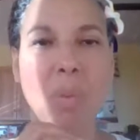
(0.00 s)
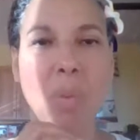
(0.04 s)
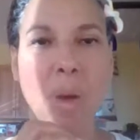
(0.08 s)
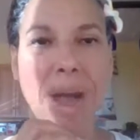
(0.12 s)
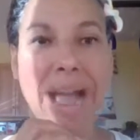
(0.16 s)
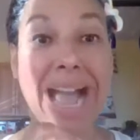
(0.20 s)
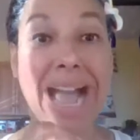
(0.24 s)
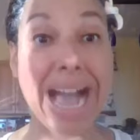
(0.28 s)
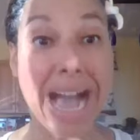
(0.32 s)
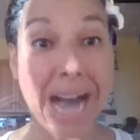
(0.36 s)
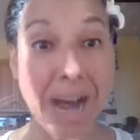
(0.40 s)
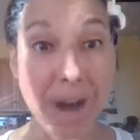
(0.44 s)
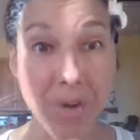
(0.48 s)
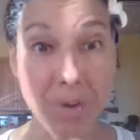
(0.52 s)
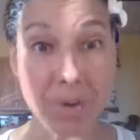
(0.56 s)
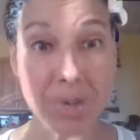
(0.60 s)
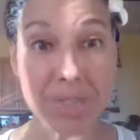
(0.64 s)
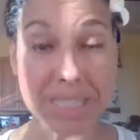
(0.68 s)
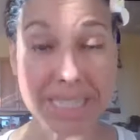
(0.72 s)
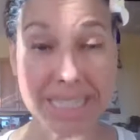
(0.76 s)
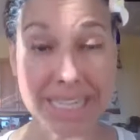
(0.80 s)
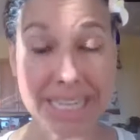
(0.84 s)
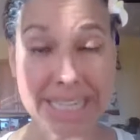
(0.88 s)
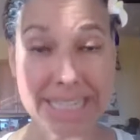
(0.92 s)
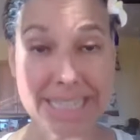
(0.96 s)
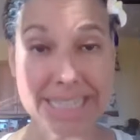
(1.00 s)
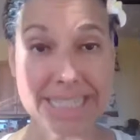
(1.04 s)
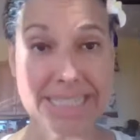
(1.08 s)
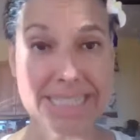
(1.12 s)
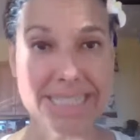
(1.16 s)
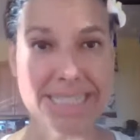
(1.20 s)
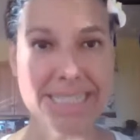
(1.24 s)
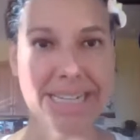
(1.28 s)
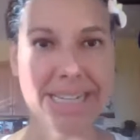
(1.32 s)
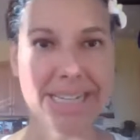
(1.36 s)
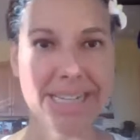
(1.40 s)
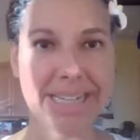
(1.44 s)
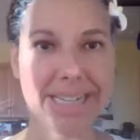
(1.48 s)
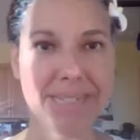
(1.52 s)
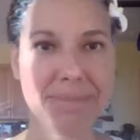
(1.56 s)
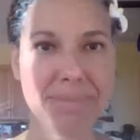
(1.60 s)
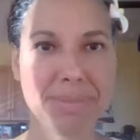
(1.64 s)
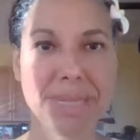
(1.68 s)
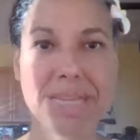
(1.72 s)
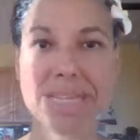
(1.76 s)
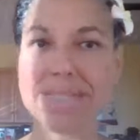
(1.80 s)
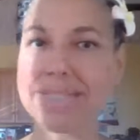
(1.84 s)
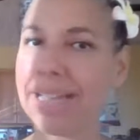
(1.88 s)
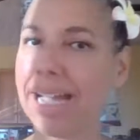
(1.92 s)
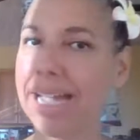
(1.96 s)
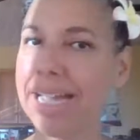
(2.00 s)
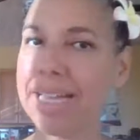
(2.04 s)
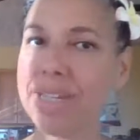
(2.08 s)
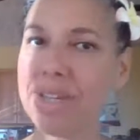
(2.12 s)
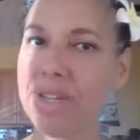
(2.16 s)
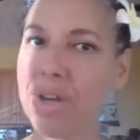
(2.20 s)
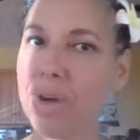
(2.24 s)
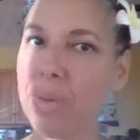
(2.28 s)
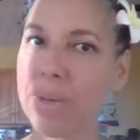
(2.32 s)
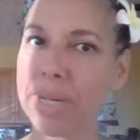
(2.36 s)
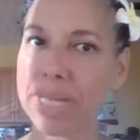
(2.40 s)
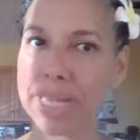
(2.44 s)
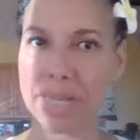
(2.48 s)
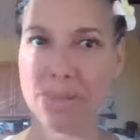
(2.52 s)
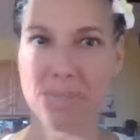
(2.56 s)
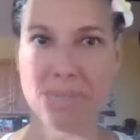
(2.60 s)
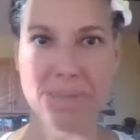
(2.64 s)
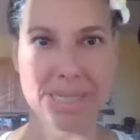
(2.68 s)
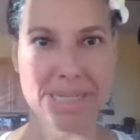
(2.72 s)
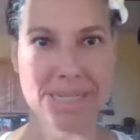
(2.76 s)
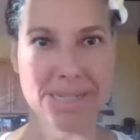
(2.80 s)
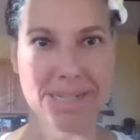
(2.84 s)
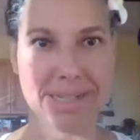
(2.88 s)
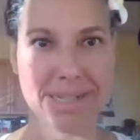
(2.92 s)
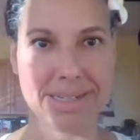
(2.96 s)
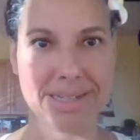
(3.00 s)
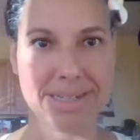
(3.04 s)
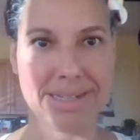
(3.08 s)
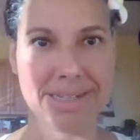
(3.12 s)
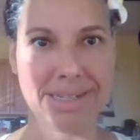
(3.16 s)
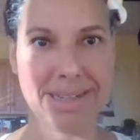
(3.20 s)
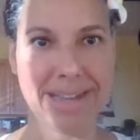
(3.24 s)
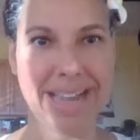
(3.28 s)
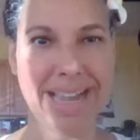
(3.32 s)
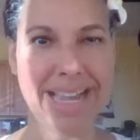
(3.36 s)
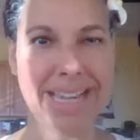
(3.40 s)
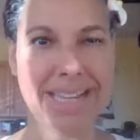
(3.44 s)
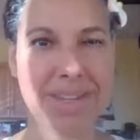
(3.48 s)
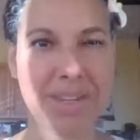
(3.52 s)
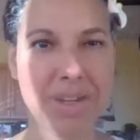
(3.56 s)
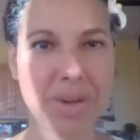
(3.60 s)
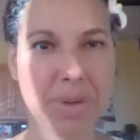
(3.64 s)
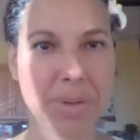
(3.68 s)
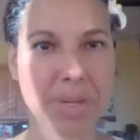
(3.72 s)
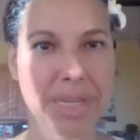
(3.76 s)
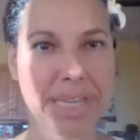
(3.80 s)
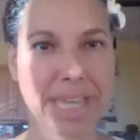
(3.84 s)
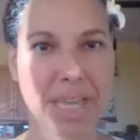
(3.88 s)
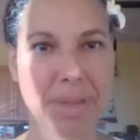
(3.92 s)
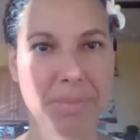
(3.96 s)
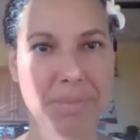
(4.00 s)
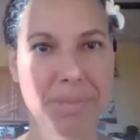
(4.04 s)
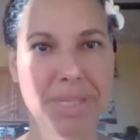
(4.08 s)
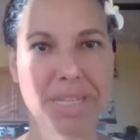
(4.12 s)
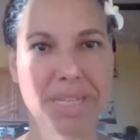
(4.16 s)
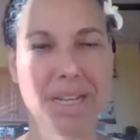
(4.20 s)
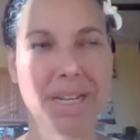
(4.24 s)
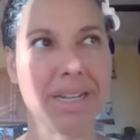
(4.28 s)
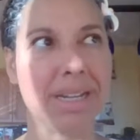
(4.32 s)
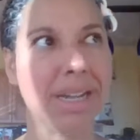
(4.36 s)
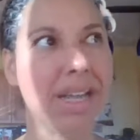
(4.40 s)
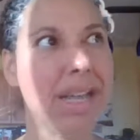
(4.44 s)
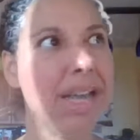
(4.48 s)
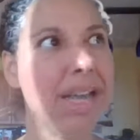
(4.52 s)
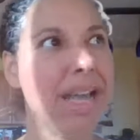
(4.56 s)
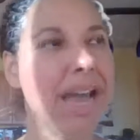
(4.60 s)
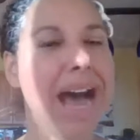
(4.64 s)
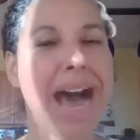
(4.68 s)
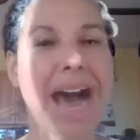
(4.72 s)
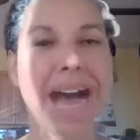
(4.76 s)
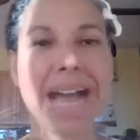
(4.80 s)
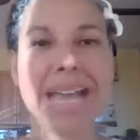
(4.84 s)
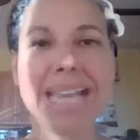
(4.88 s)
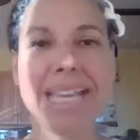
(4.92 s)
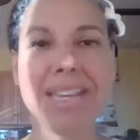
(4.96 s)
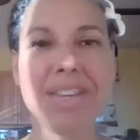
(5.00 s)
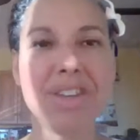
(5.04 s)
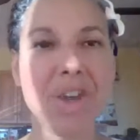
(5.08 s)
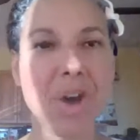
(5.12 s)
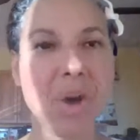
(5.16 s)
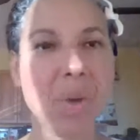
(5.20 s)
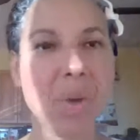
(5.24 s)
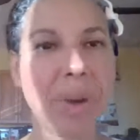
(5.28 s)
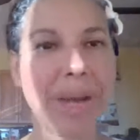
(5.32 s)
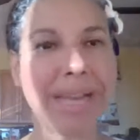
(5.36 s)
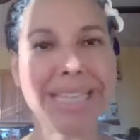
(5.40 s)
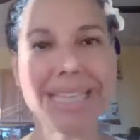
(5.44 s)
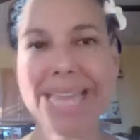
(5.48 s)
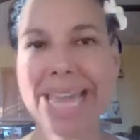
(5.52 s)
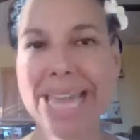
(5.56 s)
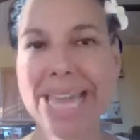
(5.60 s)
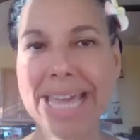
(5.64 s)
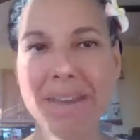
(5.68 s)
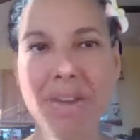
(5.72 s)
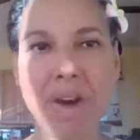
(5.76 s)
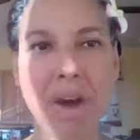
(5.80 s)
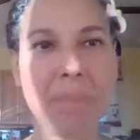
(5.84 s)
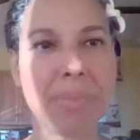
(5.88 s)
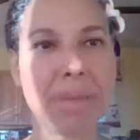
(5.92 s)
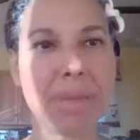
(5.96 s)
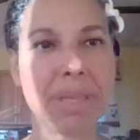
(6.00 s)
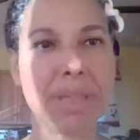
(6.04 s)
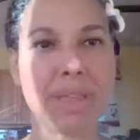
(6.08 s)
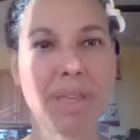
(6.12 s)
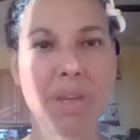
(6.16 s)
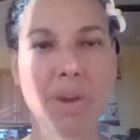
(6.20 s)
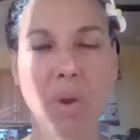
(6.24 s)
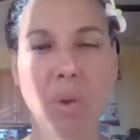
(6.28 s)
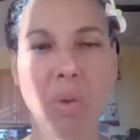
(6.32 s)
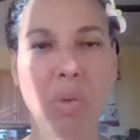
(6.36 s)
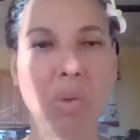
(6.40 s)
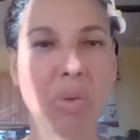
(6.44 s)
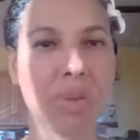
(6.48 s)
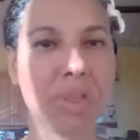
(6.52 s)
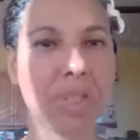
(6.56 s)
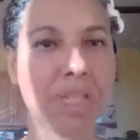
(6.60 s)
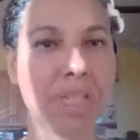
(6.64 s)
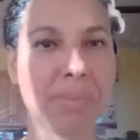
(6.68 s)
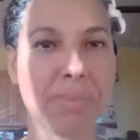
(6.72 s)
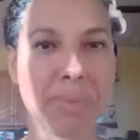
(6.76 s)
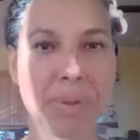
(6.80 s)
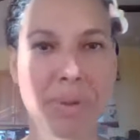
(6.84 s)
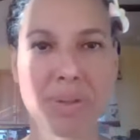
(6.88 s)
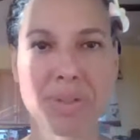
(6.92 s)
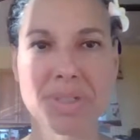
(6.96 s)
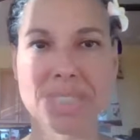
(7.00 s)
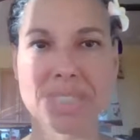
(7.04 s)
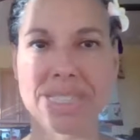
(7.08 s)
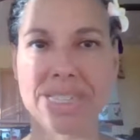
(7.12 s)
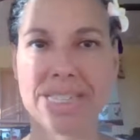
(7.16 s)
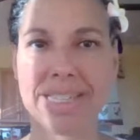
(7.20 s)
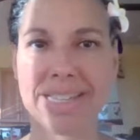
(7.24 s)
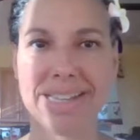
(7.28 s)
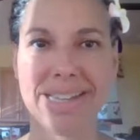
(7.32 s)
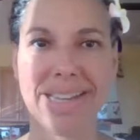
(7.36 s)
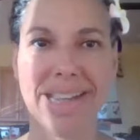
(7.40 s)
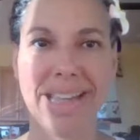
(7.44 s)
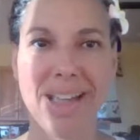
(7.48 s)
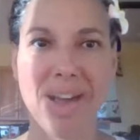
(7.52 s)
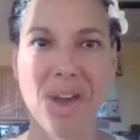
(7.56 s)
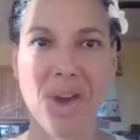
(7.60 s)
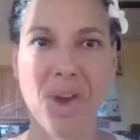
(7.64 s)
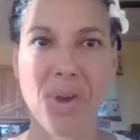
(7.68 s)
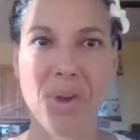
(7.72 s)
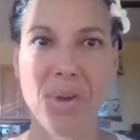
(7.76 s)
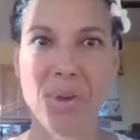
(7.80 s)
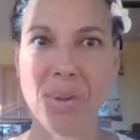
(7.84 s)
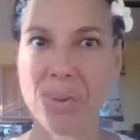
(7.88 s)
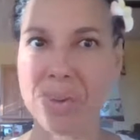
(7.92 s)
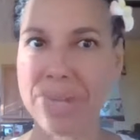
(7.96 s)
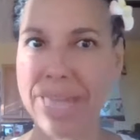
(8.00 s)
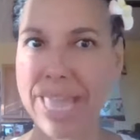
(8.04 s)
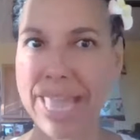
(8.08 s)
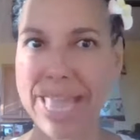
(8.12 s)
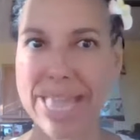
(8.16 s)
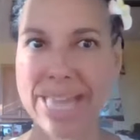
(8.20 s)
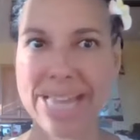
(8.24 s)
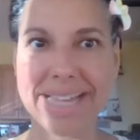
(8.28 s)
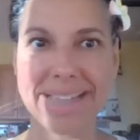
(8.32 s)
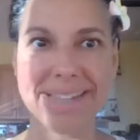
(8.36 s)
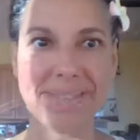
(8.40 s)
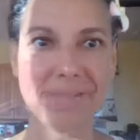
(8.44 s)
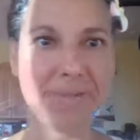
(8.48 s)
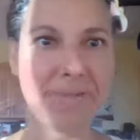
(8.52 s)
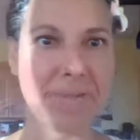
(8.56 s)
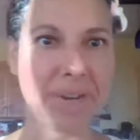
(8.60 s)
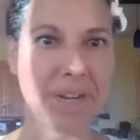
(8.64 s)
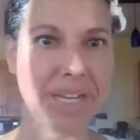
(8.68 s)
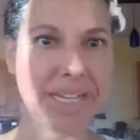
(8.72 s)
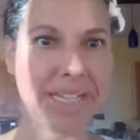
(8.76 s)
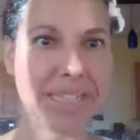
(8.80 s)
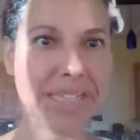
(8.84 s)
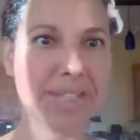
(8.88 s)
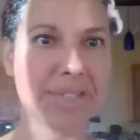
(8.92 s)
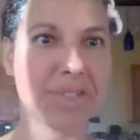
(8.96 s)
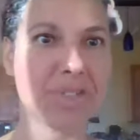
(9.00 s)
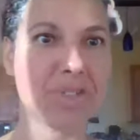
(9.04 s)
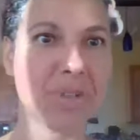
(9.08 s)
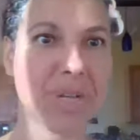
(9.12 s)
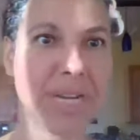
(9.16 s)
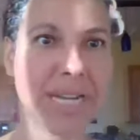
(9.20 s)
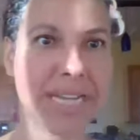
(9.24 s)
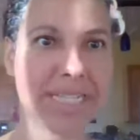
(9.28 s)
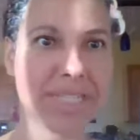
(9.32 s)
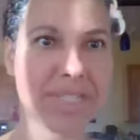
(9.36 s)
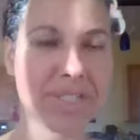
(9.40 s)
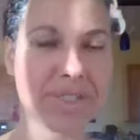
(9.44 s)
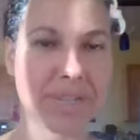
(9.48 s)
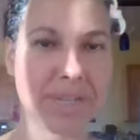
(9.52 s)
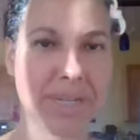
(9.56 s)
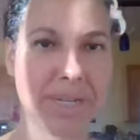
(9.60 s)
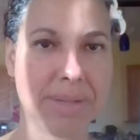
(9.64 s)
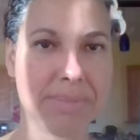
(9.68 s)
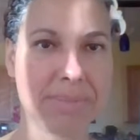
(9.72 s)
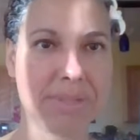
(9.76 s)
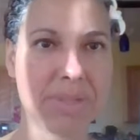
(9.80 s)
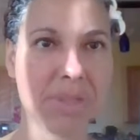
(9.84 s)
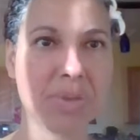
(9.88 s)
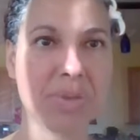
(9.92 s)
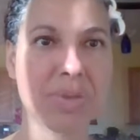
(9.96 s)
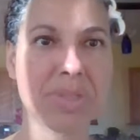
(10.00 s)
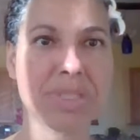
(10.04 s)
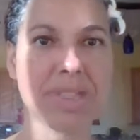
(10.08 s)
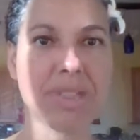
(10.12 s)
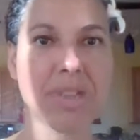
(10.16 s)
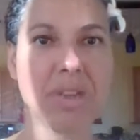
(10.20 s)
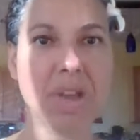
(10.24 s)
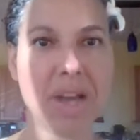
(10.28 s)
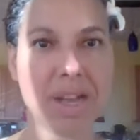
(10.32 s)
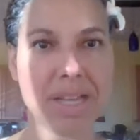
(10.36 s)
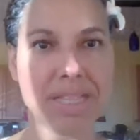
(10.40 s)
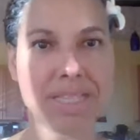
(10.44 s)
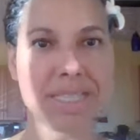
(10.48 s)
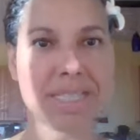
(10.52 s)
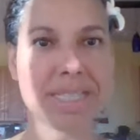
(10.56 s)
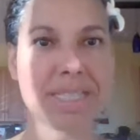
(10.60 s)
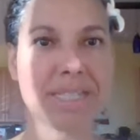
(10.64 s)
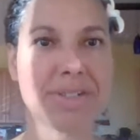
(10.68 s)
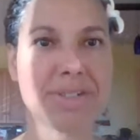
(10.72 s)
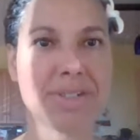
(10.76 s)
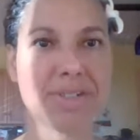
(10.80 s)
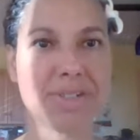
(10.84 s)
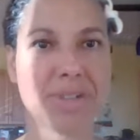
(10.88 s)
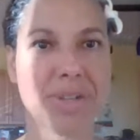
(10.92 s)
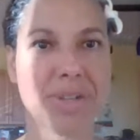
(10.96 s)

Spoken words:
how to get this done, because I know it can be done. I know it can be done. I know I cannot be the only person who can't find their transcripts, who's lost their